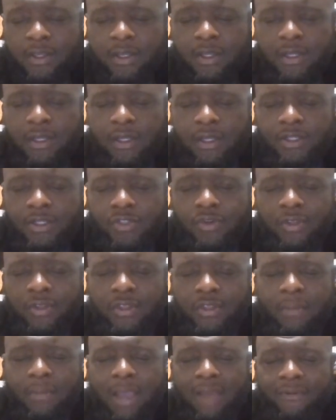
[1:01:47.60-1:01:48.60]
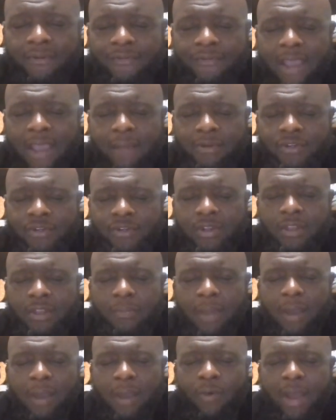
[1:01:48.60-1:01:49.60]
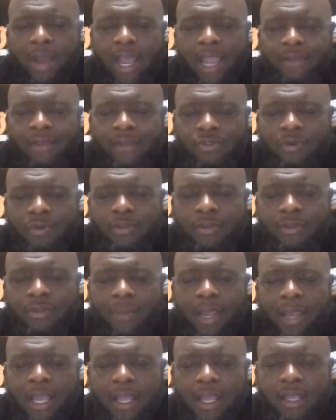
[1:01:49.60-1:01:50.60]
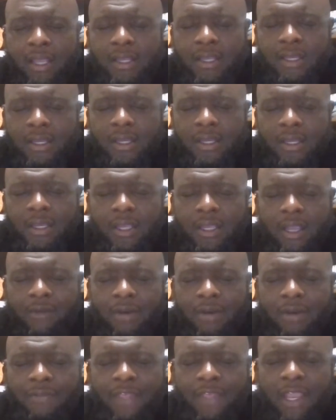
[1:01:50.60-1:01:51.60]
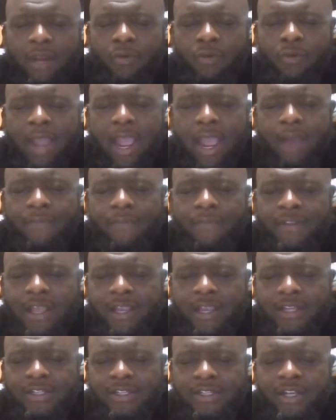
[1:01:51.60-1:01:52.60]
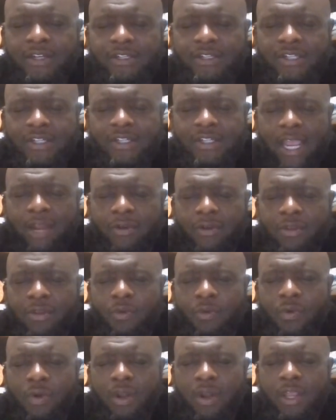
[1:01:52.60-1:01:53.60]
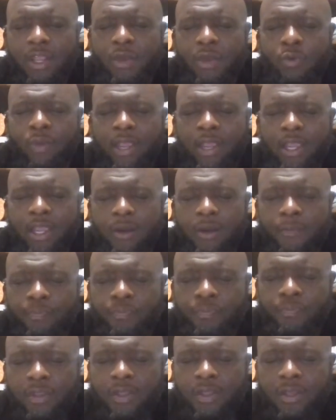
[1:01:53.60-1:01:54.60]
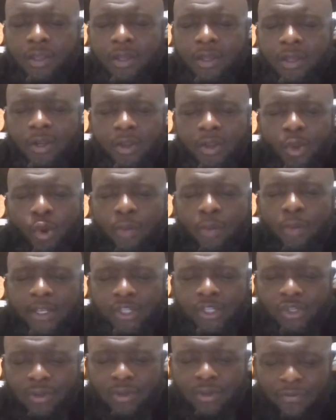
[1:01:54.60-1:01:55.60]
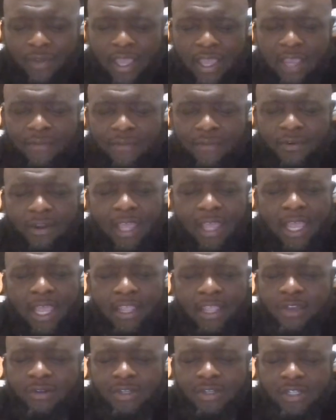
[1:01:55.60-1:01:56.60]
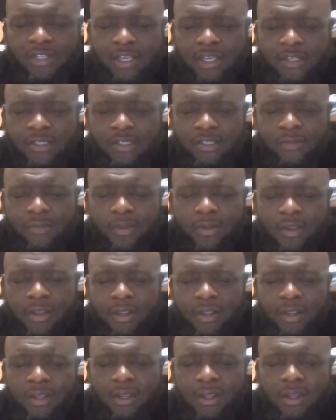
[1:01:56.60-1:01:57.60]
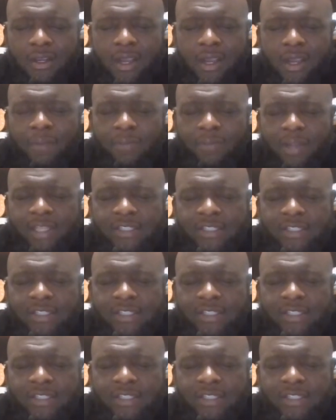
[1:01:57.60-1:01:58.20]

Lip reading: Strengthen my family. Strengthen my wife. Strengthen my everything around this. I continue to stand on your word and your will, knowing that you're faithful and you're just. God, bless this